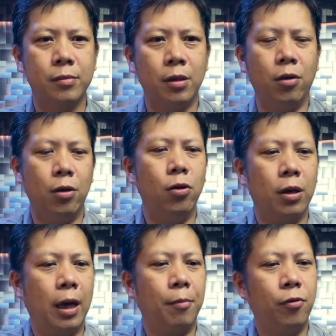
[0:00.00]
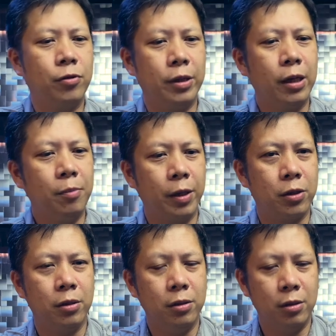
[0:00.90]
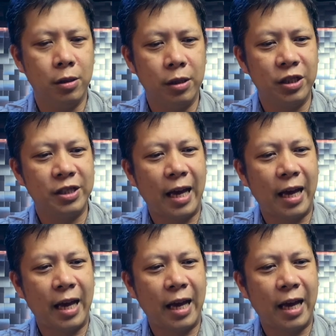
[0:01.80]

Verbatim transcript: No, look, I'm going to take a picture. She's